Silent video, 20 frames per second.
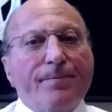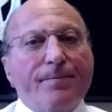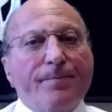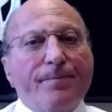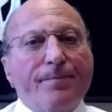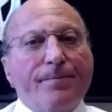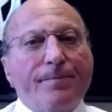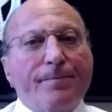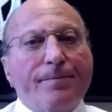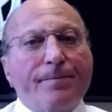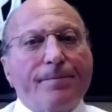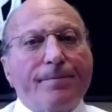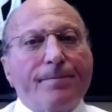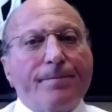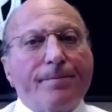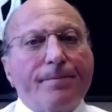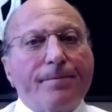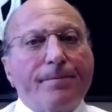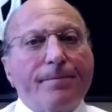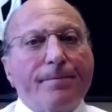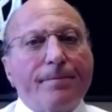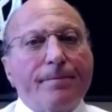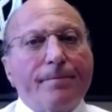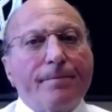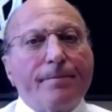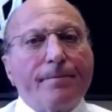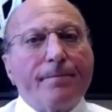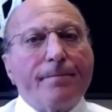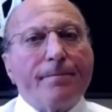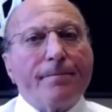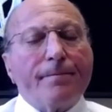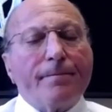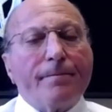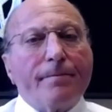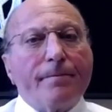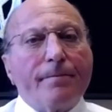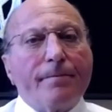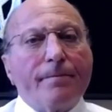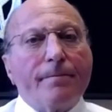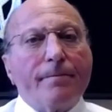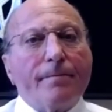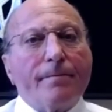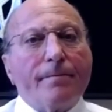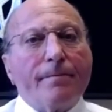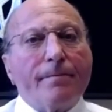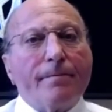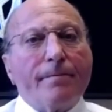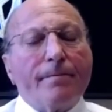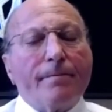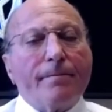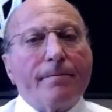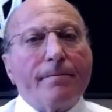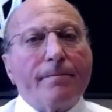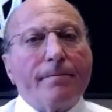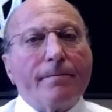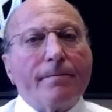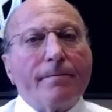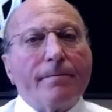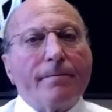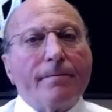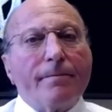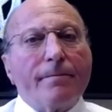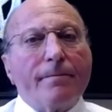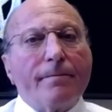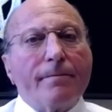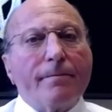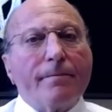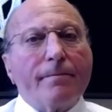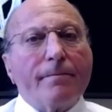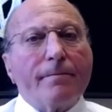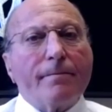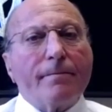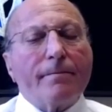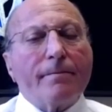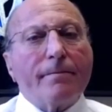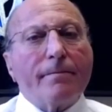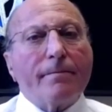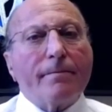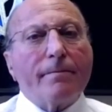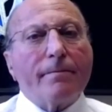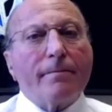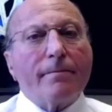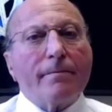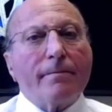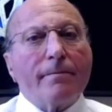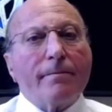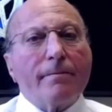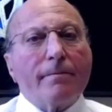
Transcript: (silence)